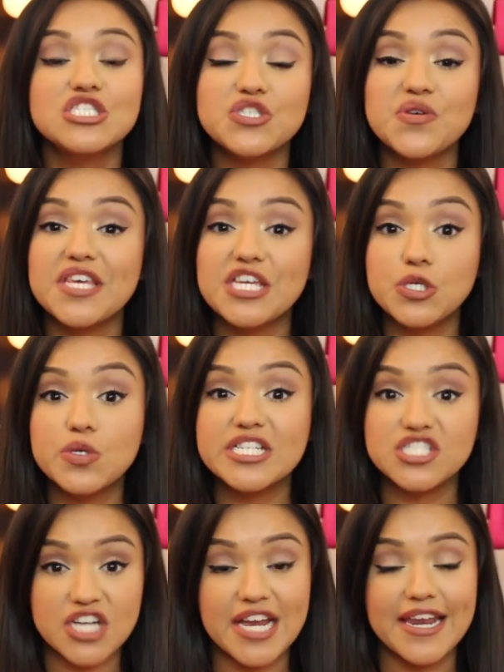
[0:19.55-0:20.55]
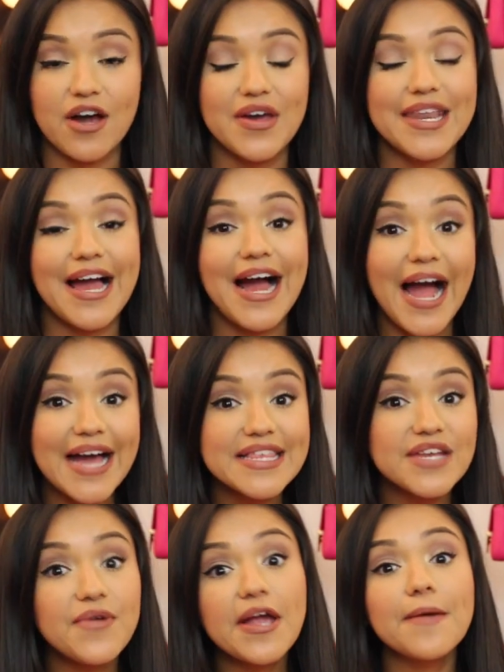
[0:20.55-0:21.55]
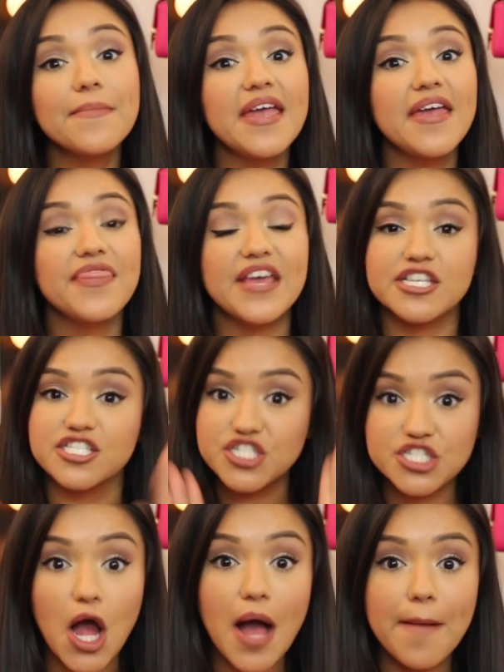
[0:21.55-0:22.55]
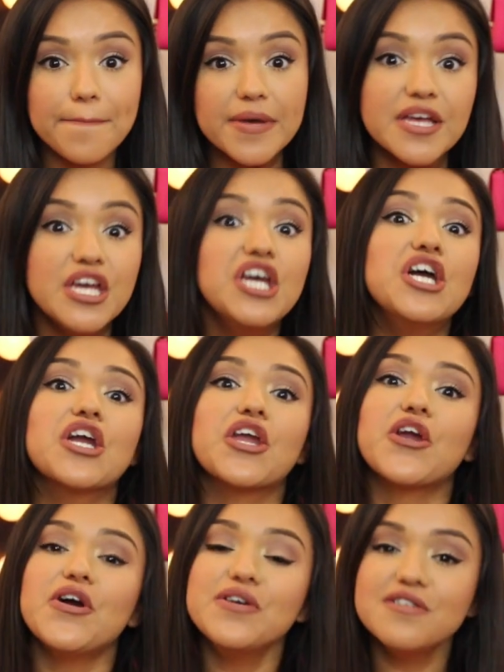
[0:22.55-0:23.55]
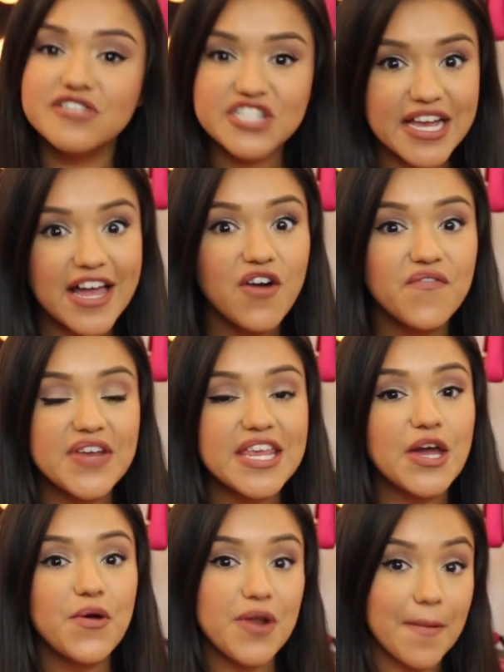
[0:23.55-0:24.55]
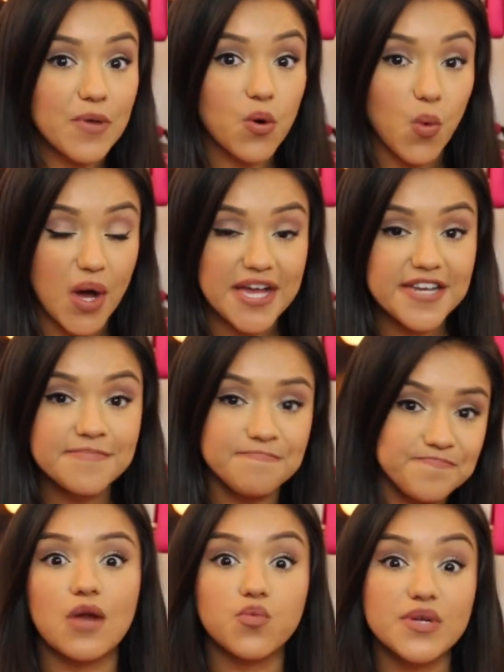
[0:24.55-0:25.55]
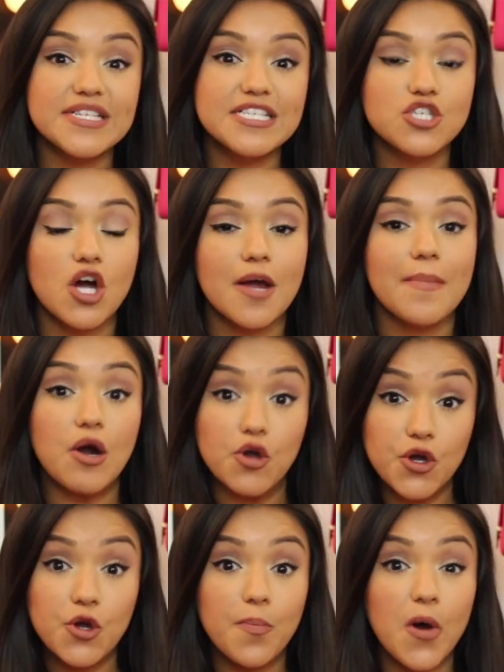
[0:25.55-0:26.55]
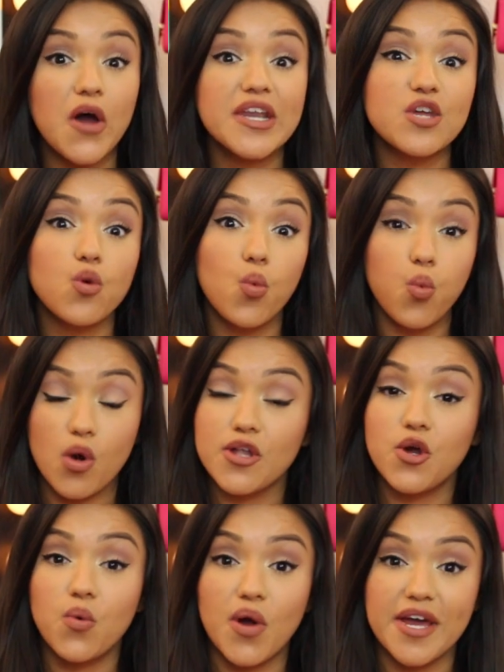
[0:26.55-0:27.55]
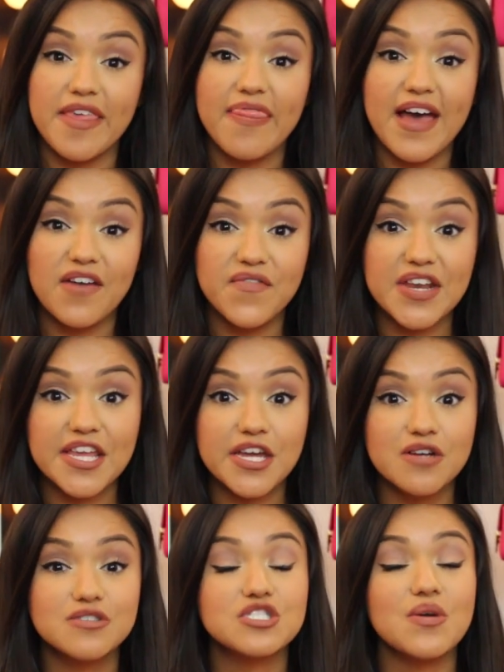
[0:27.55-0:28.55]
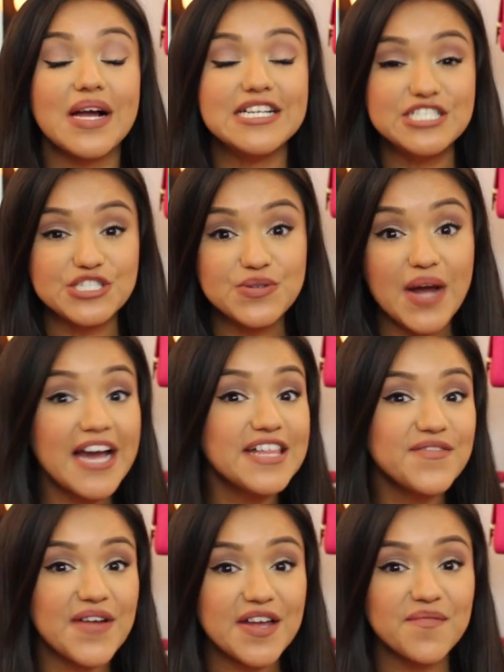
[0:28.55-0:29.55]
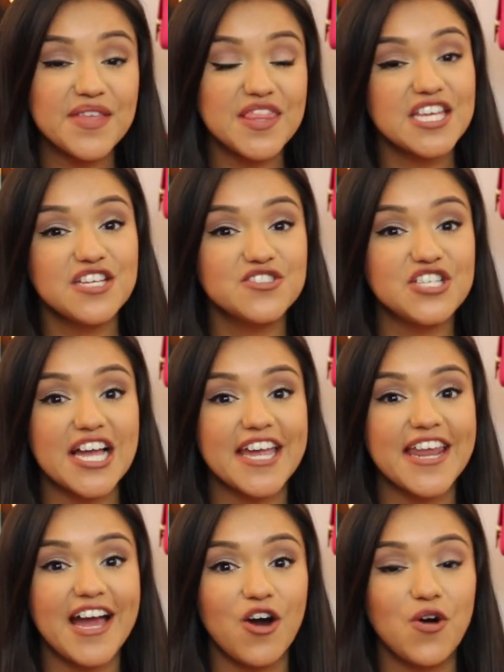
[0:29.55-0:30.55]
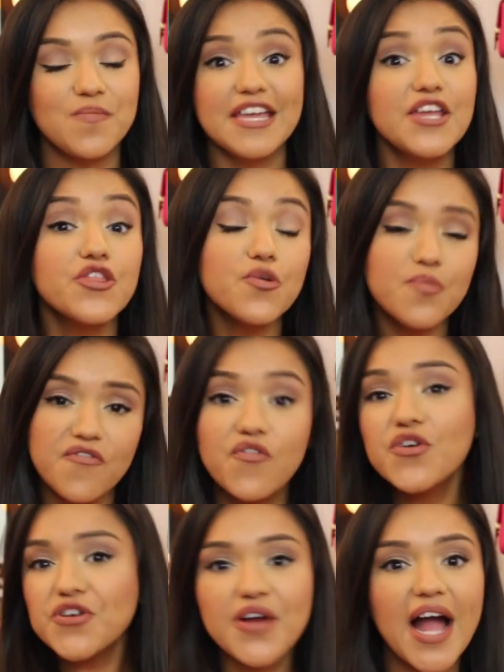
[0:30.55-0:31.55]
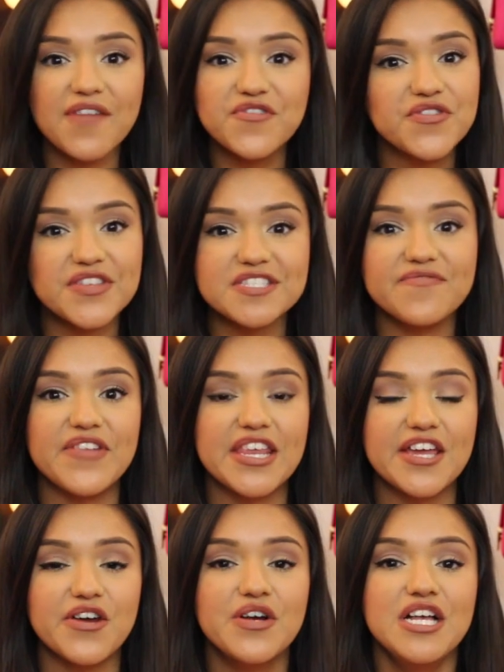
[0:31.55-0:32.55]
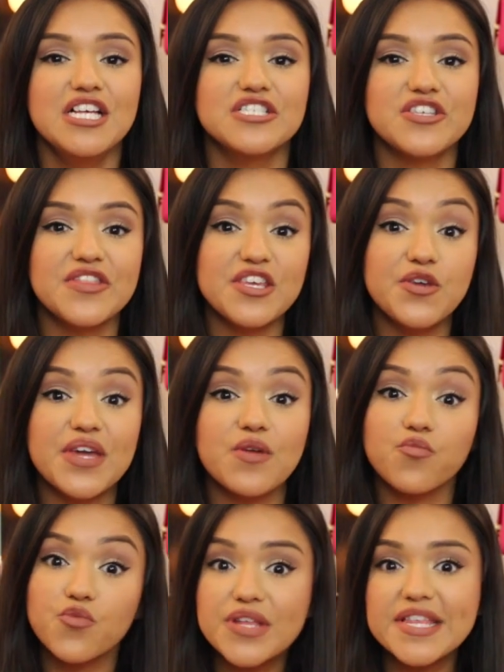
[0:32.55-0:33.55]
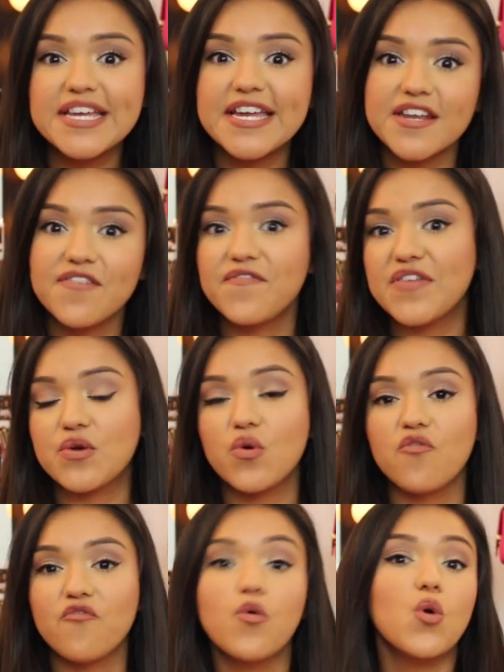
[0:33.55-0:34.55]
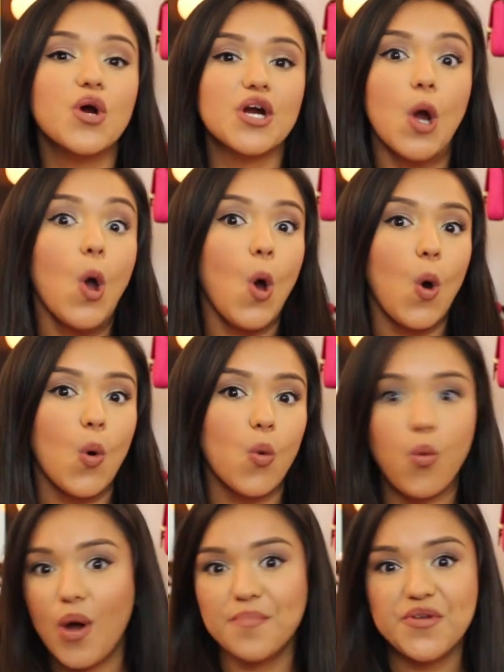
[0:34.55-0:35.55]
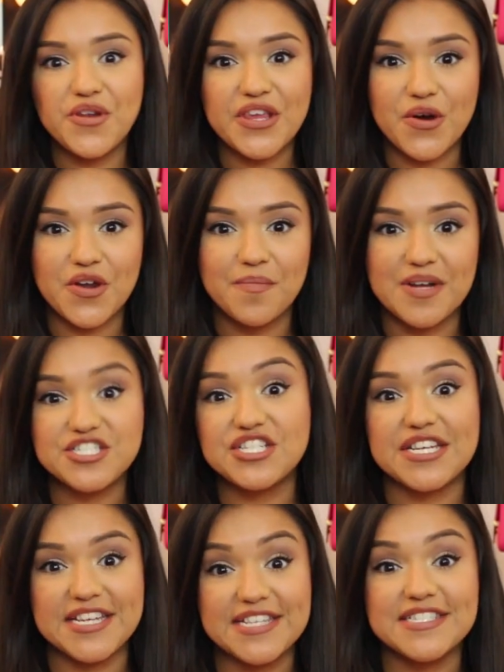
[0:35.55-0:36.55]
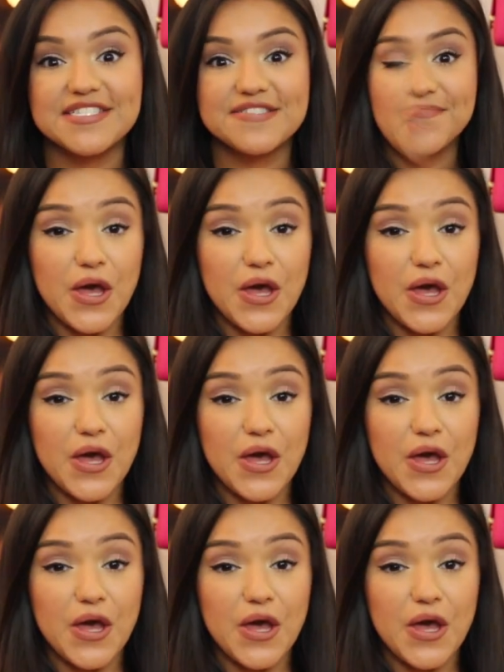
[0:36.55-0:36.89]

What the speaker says: so that you can check it out. And I highly recommend that you stop, go check out video number one. I really talk about couponing 101 in that video, so I do highly recommend that you check it out either before or after this video so that you can really get a feel for what Beauty on a Budget is.